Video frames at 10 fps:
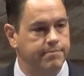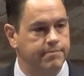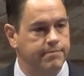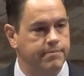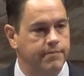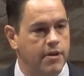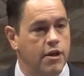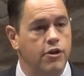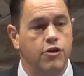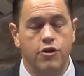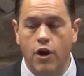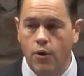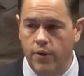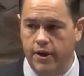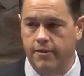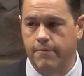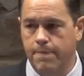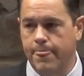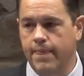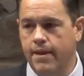Knowing
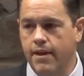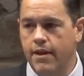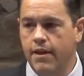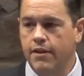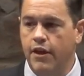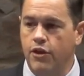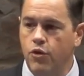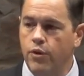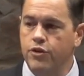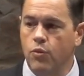that you and your wife, Beth,